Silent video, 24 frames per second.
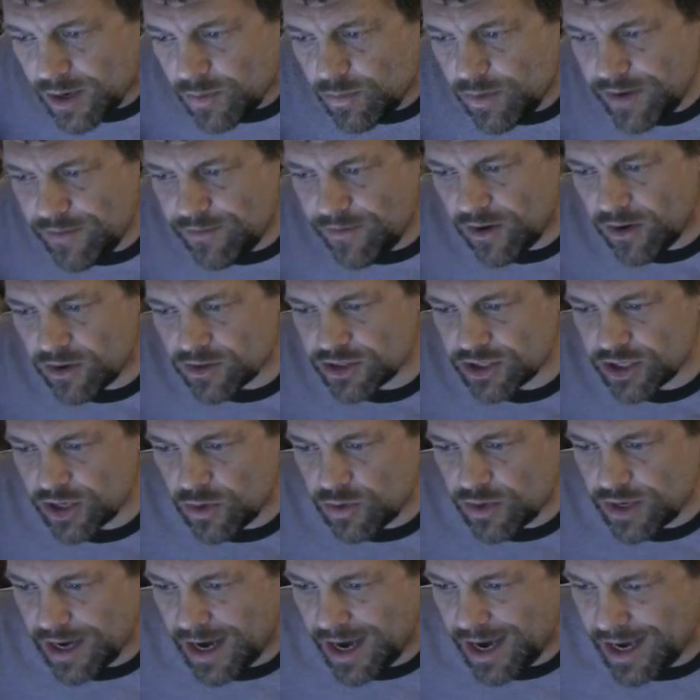We've
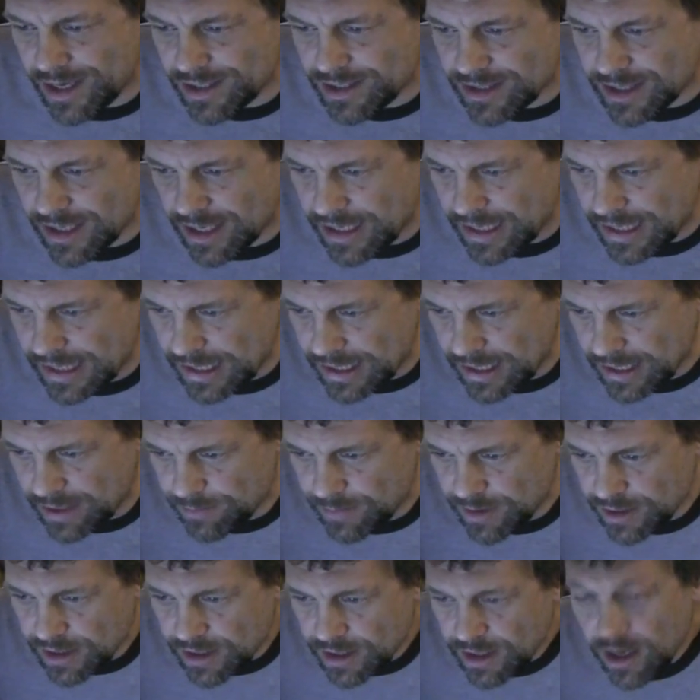also got,
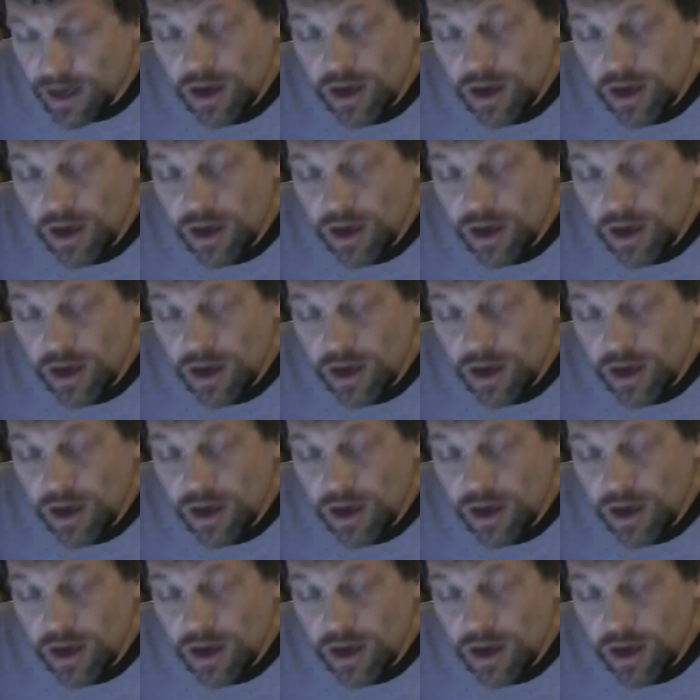um,